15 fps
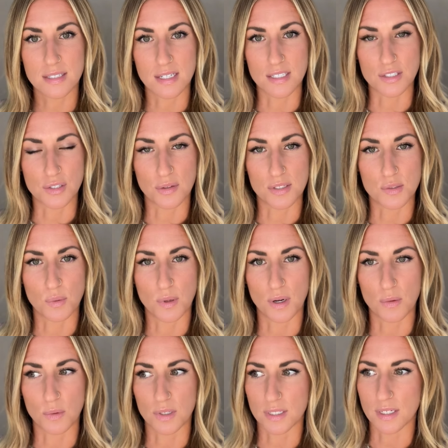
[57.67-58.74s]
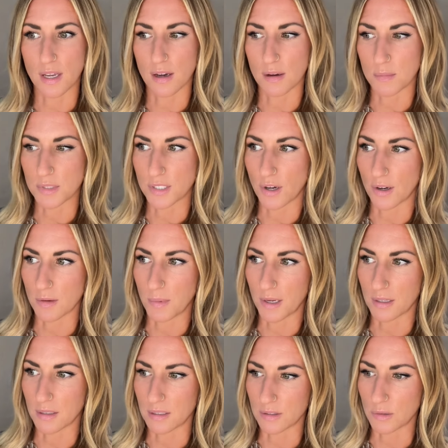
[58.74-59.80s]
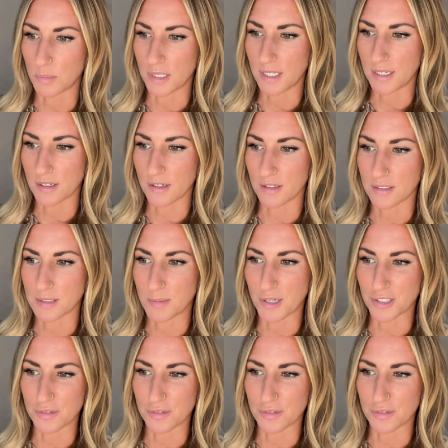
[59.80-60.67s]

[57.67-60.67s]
And so that's what I wanted to come and talk about a little bit here, especially